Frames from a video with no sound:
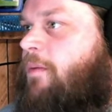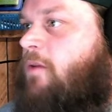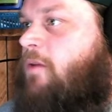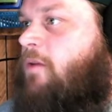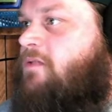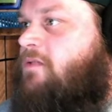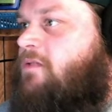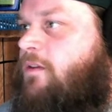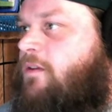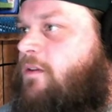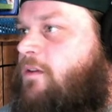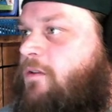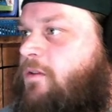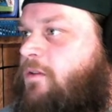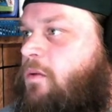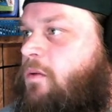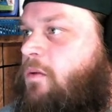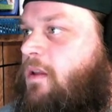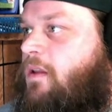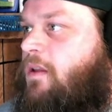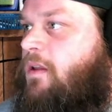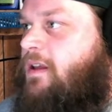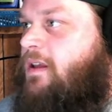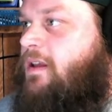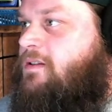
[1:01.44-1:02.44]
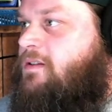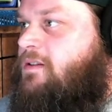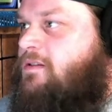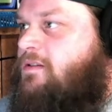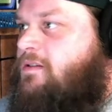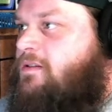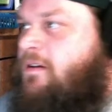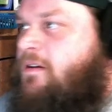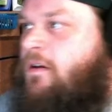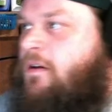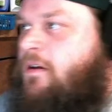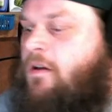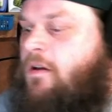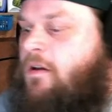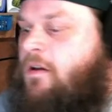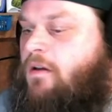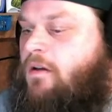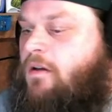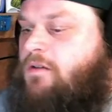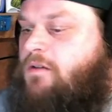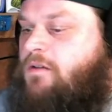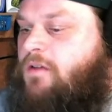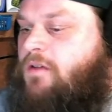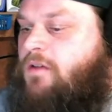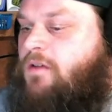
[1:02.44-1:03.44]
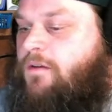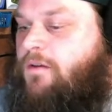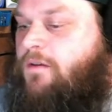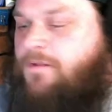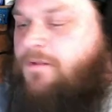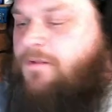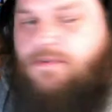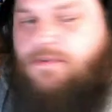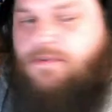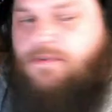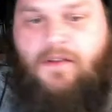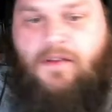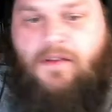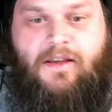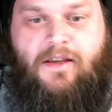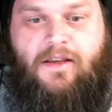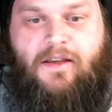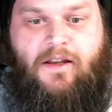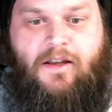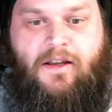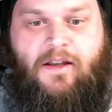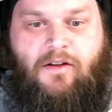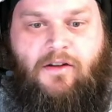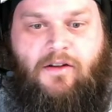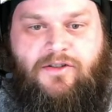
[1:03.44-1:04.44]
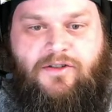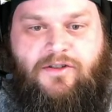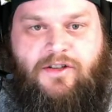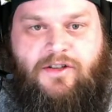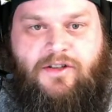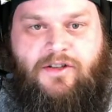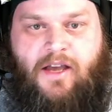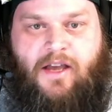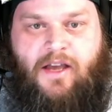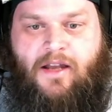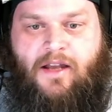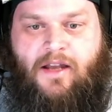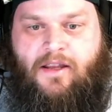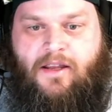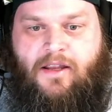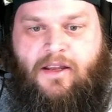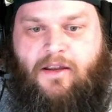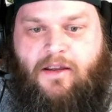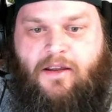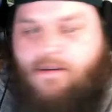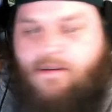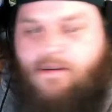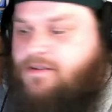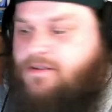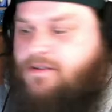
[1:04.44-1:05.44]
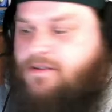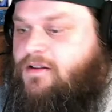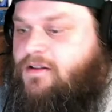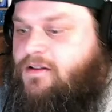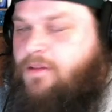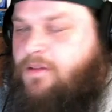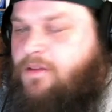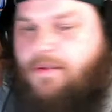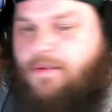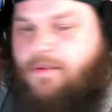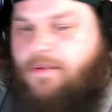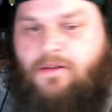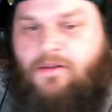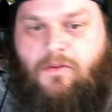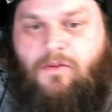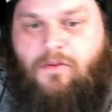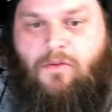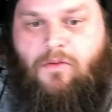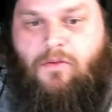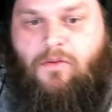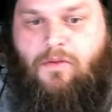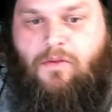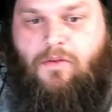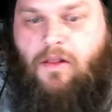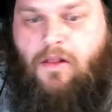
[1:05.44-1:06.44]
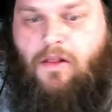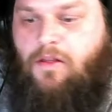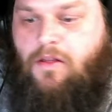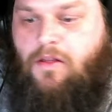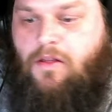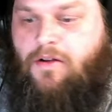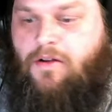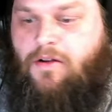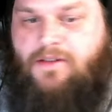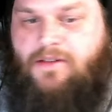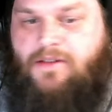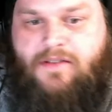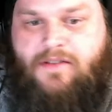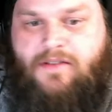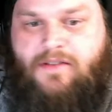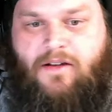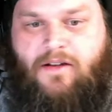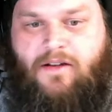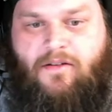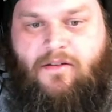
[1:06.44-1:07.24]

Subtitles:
few links. So first link in our chat here is going to be to the Learning Center.